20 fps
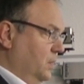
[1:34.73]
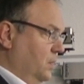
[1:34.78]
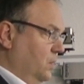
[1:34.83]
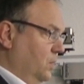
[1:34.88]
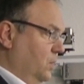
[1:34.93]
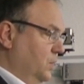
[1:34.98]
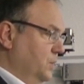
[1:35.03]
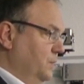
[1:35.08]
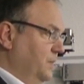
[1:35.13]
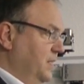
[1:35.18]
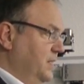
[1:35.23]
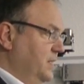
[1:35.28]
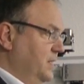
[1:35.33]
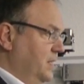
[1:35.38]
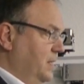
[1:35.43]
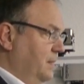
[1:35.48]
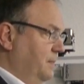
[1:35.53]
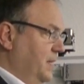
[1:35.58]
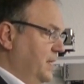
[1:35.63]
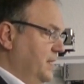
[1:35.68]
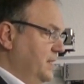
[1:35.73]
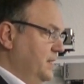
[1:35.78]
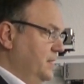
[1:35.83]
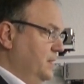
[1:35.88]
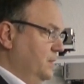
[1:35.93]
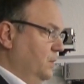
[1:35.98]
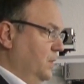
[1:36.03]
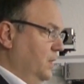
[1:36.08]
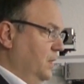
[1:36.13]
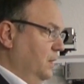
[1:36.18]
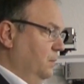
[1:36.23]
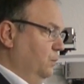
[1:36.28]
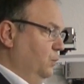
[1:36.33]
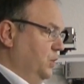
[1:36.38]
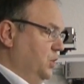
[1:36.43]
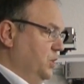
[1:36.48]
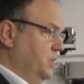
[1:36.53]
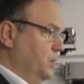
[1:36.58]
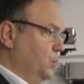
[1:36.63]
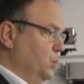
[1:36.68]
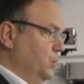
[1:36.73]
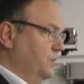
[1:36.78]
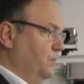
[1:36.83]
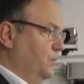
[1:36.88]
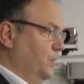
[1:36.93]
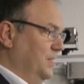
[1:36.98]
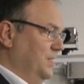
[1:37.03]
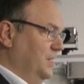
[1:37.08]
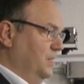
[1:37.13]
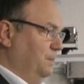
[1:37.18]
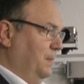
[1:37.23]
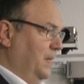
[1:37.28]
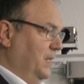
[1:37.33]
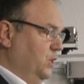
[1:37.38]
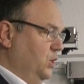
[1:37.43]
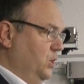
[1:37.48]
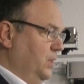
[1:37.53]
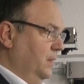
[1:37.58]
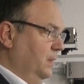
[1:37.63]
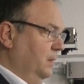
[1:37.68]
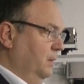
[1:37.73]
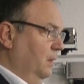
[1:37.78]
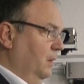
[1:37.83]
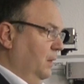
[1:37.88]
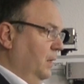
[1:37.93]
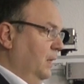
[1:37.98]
called WinDMS, which is used for dispatching.